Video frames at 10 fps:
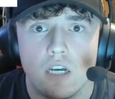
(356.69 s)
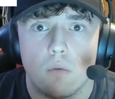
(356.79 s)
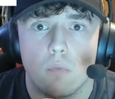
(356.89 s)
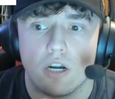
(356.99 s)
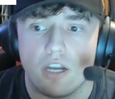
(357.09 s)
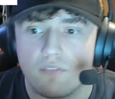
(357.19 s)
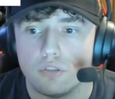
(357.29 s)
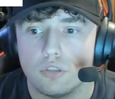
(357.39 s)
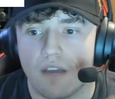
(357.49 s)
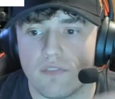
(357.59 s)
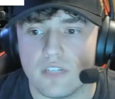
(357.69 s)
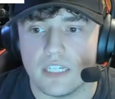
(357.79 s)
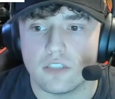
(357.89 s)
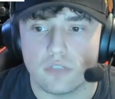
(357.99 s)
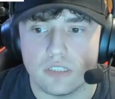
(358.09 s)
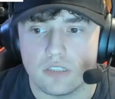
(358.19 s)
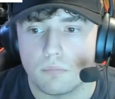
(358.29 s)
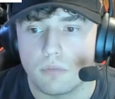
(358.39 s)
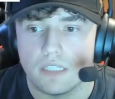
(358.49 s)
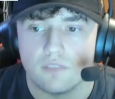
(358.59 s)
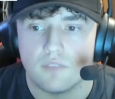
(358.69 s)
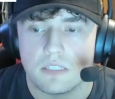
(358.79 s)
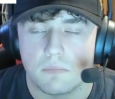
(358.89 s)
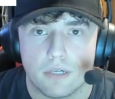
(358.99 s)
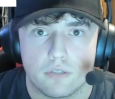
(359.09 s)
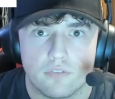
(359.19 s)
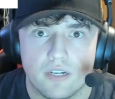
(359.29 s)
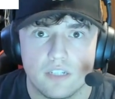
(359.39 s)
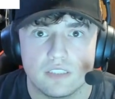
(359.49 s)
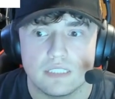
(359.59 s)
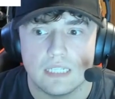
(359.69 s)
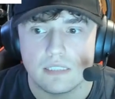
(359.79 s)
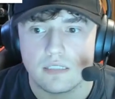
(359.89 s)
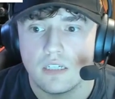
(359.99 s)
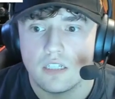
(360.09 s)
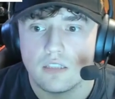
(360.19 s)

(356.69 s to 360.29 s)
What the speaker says: where if you do have to increase the price of these Microfighter sets,